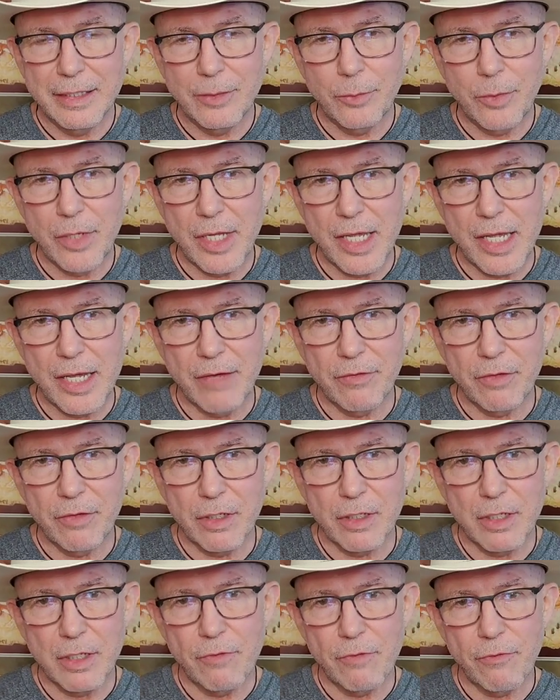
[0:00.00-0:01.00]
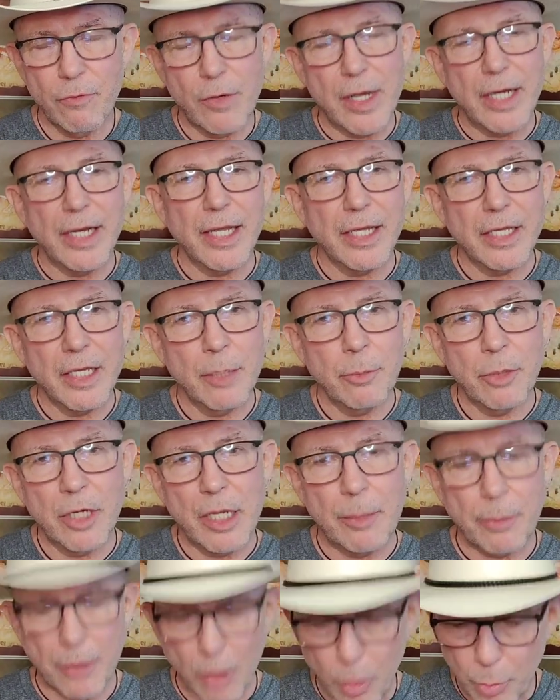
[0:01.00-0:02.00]
We have a Friday coming
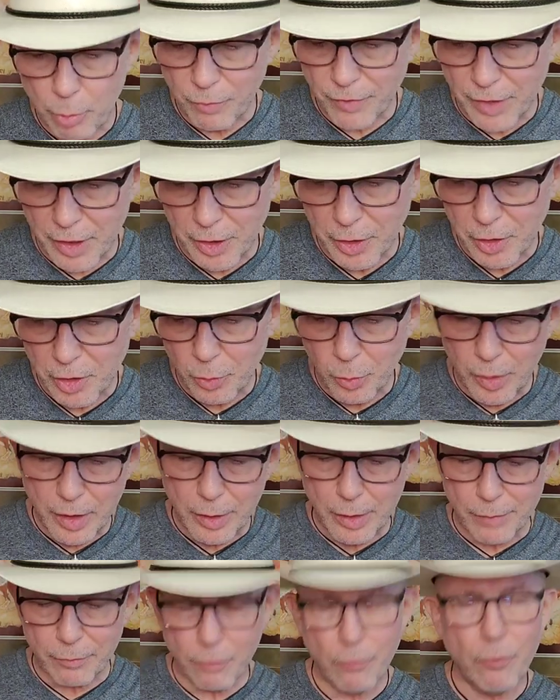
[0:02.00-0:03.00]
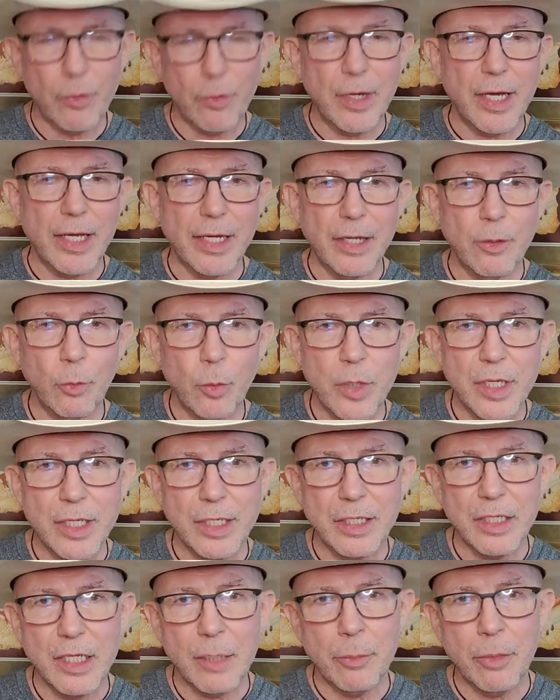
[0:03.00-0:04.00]
up. I hope you've had a good week. I have a
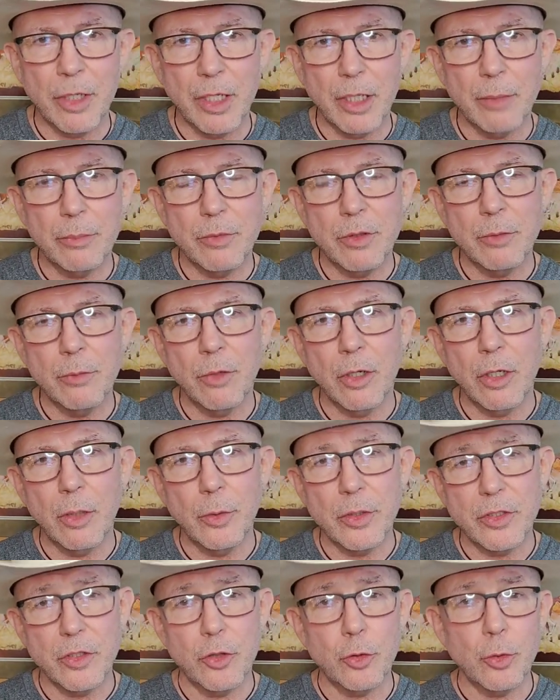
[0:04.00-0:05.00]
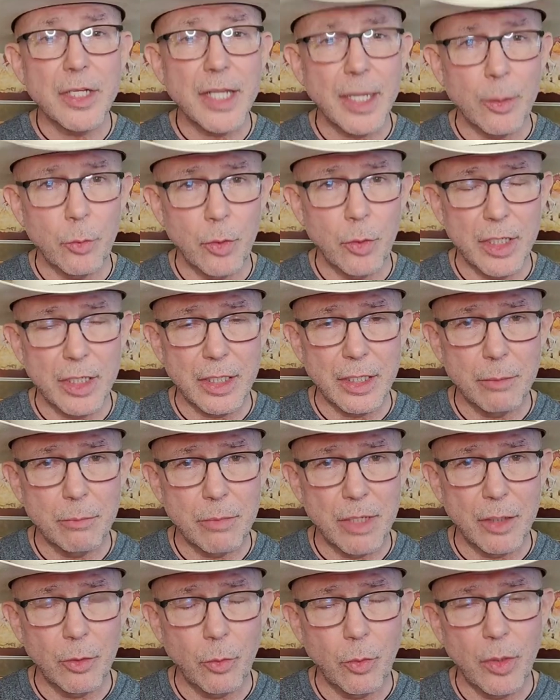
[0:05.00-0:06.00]
weekend coming up tomorrow. It's a 3-day weekend,
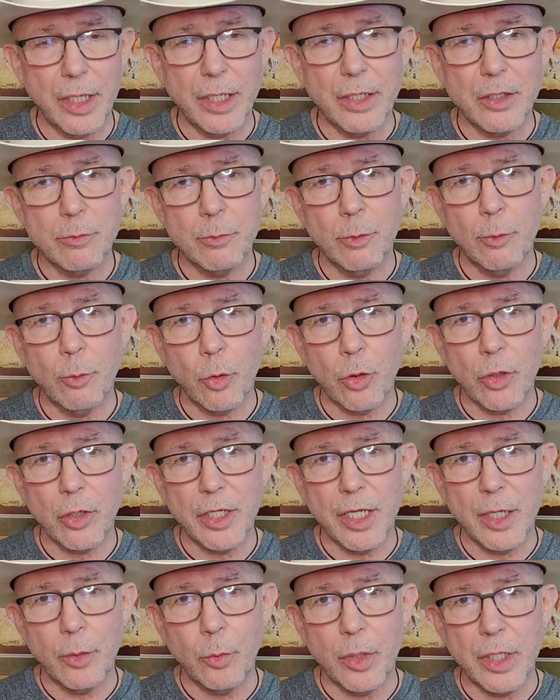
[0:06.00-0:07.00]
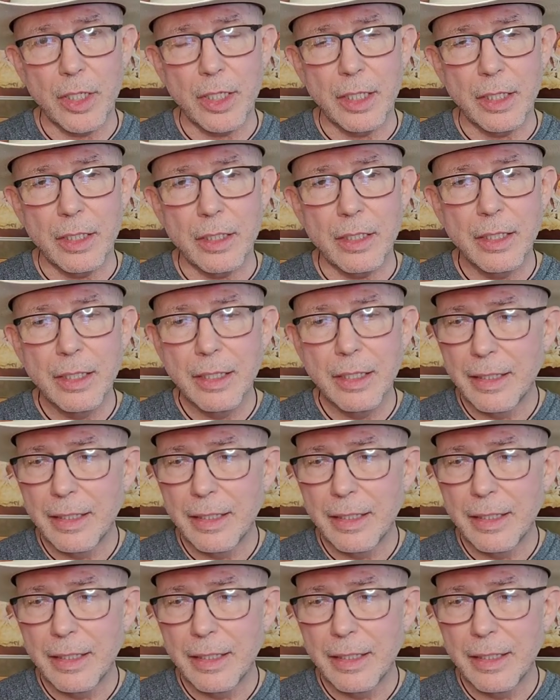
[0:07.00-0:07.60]
by the way. It's Memorial Day weekend.